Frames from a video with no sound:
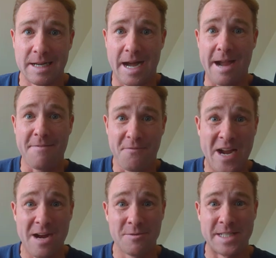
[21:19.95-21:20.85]
I
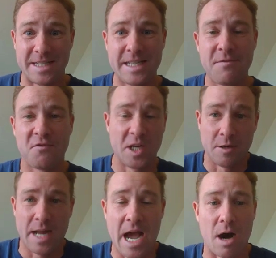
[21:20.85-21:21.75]
found it. He
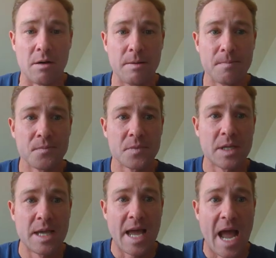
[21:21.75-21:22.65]
figured out
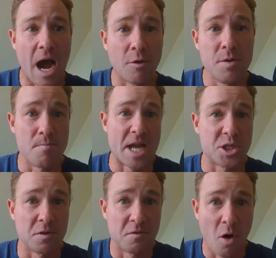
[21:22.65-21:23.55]
how to
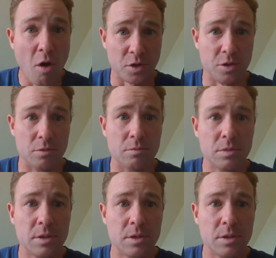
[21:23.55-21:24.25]
measure volume,